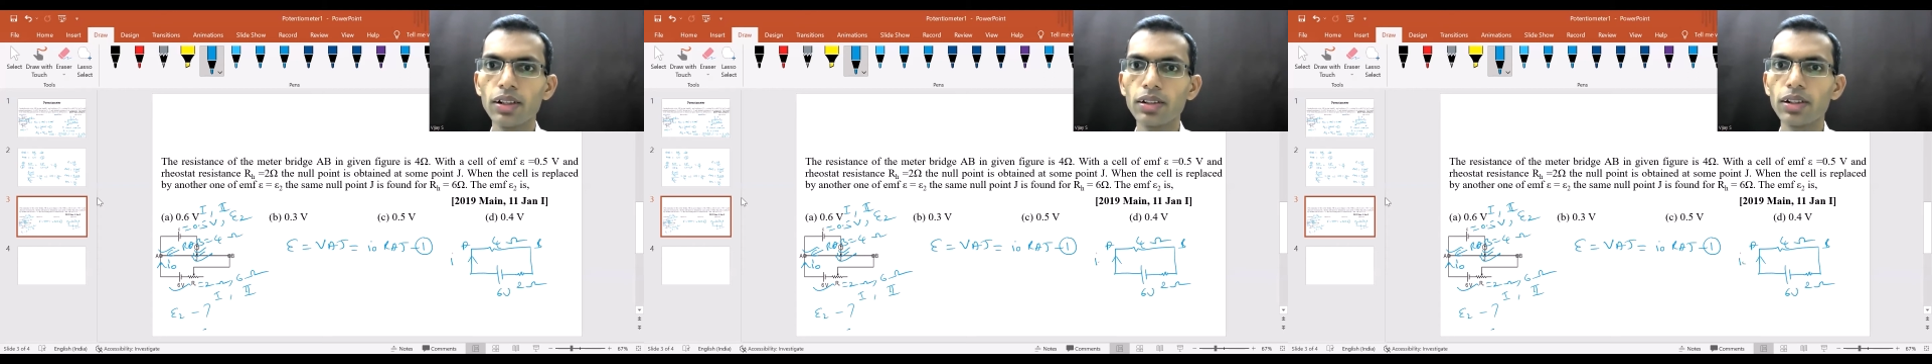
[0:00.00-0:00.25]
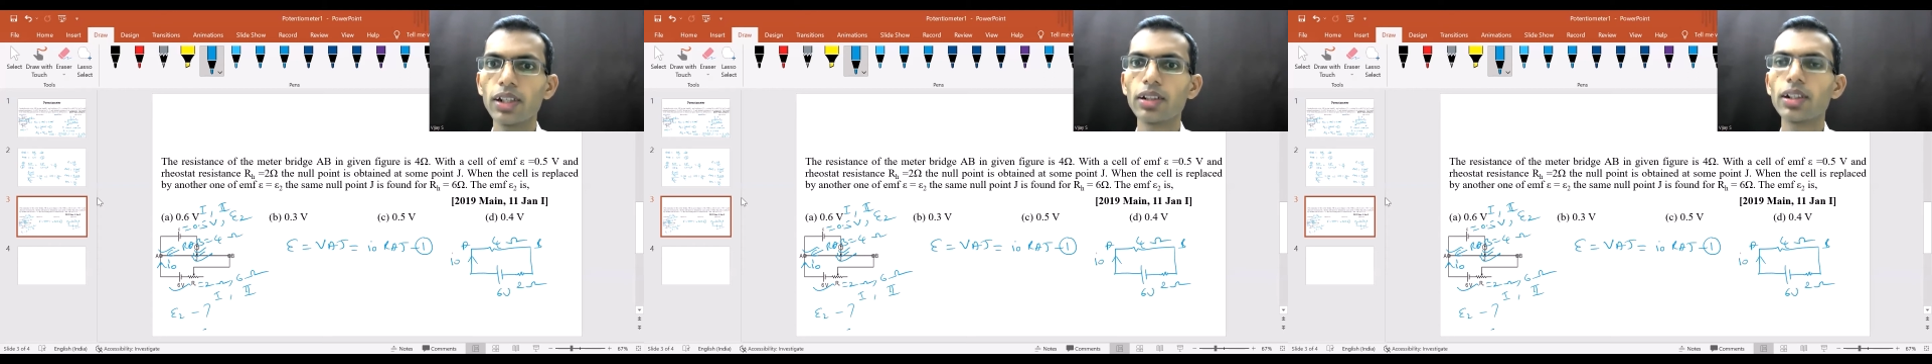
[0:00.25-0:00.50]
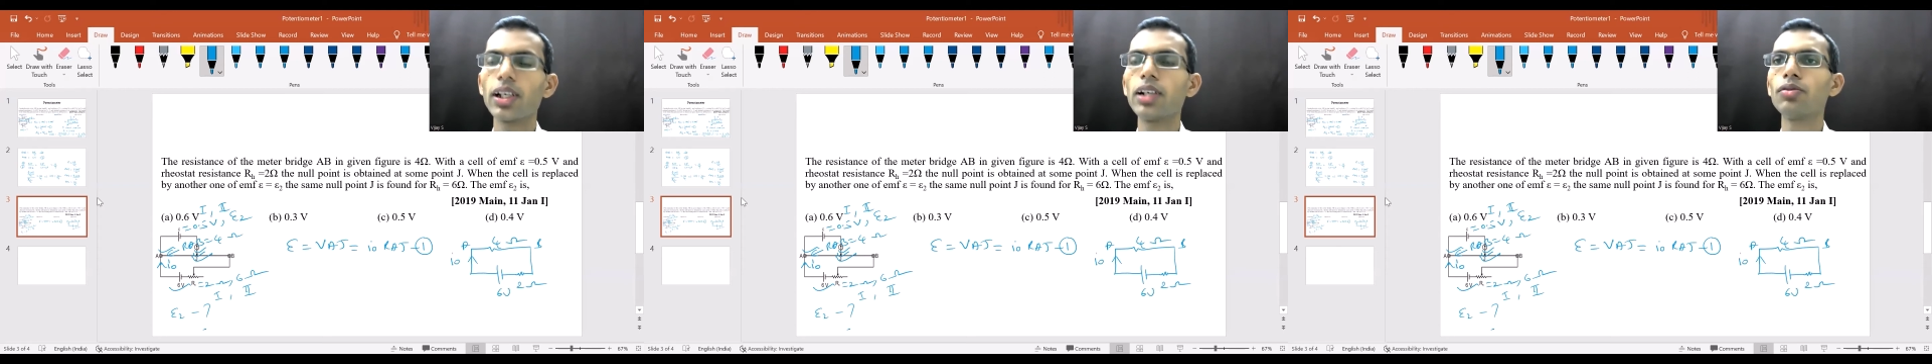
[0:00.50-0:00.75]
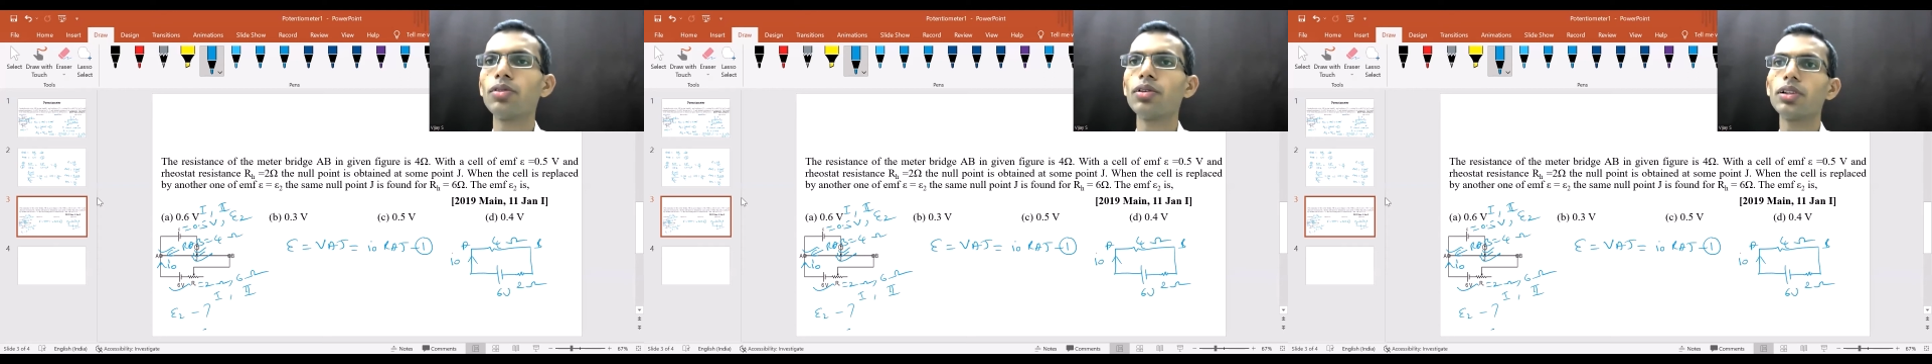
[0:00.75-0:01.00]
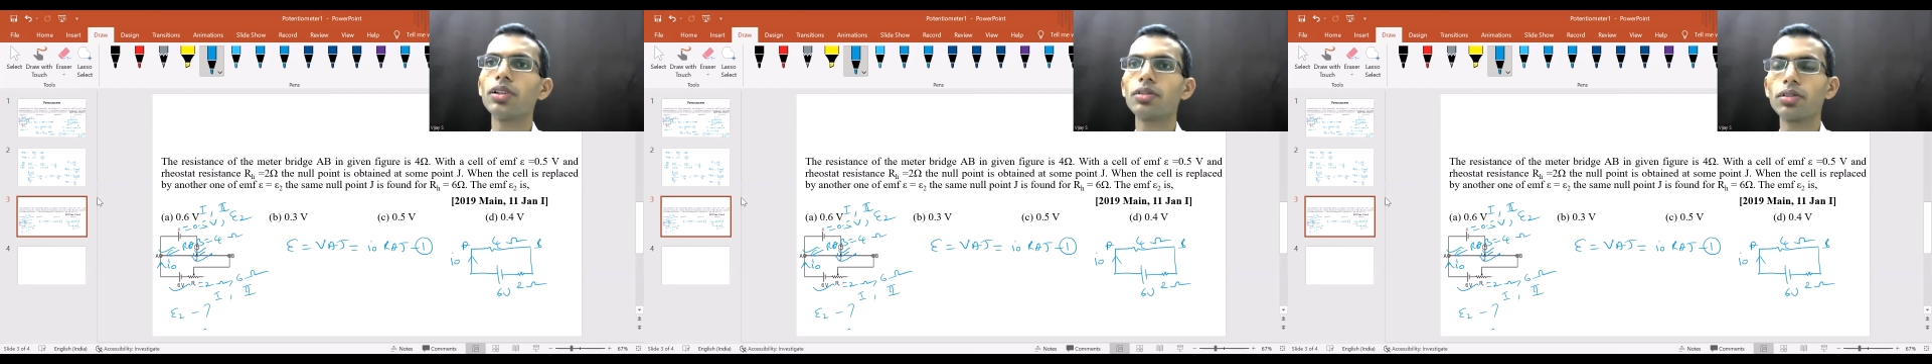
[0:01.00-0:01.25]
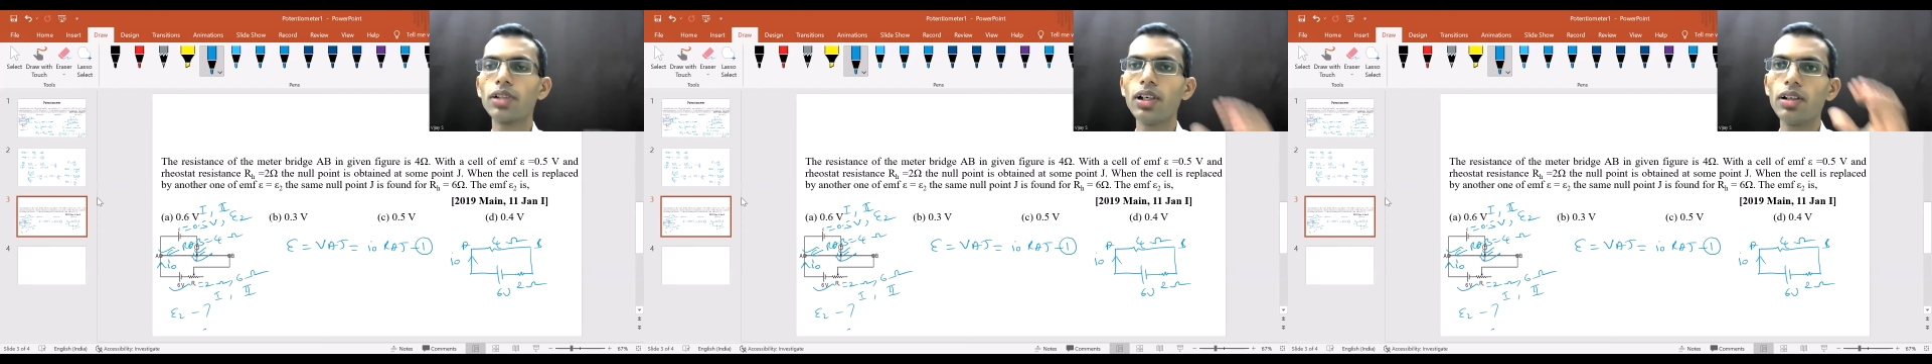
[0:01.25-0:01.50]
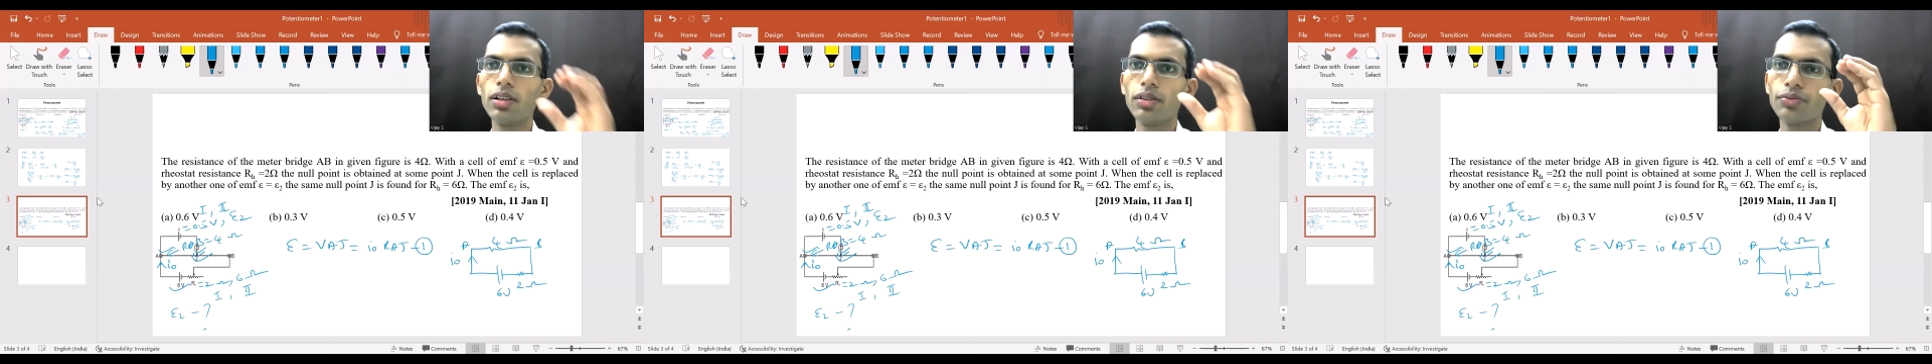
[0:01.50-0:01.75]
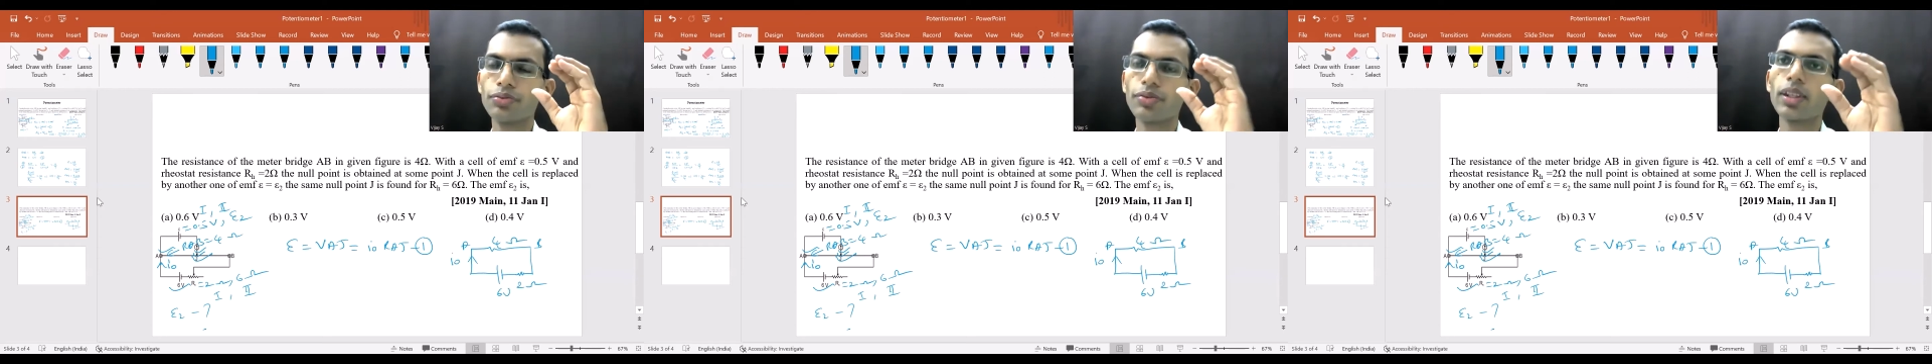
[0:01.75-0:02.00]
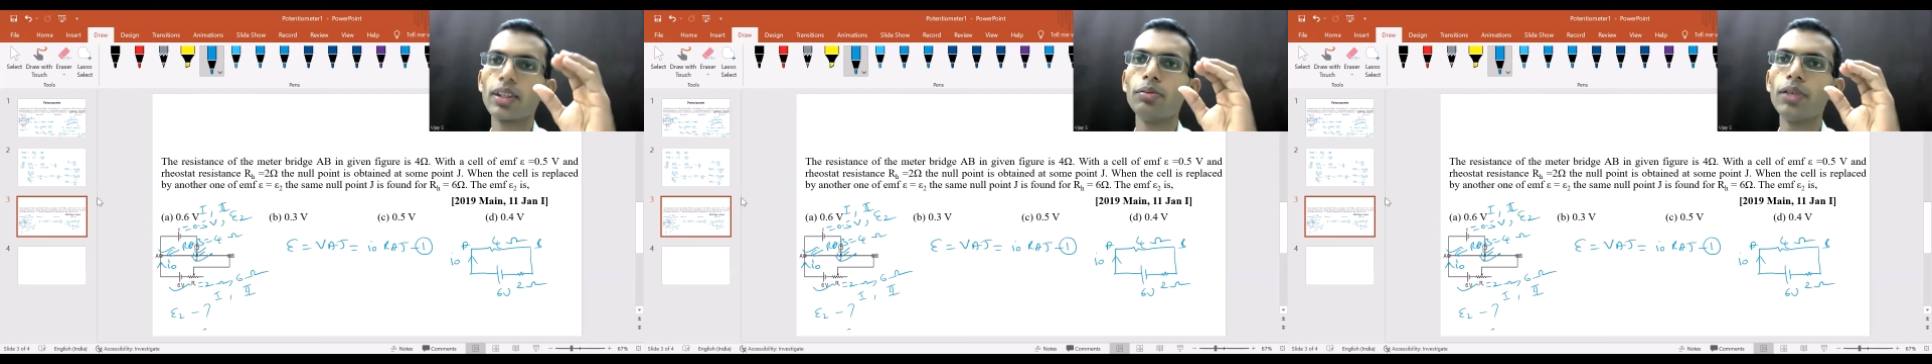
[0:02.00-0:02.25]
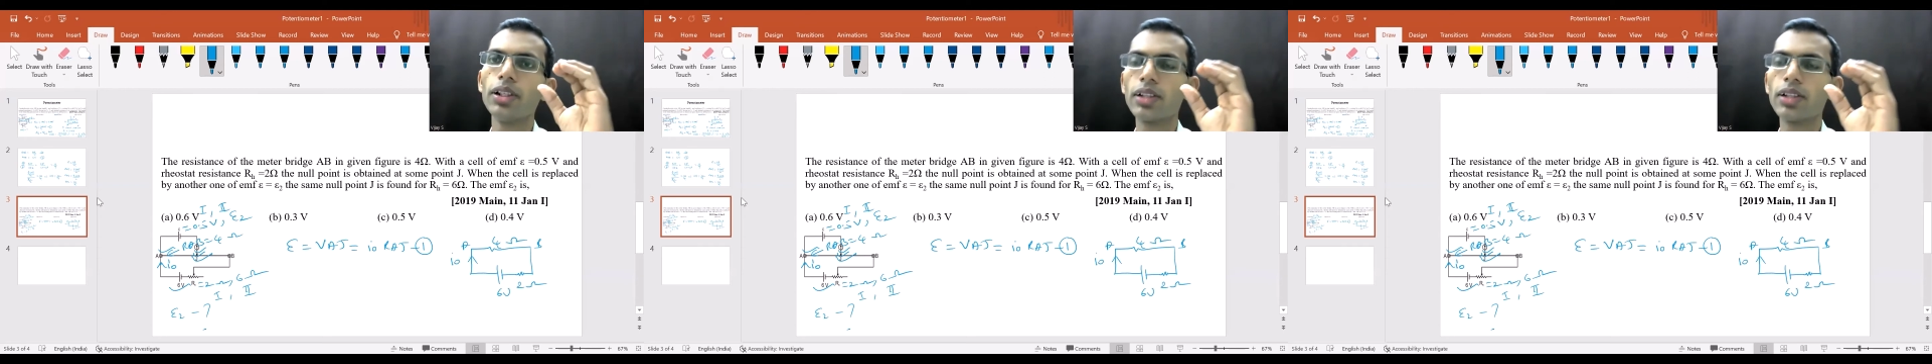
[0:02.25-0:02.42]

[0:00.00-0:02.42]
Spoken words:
the current flowing through the main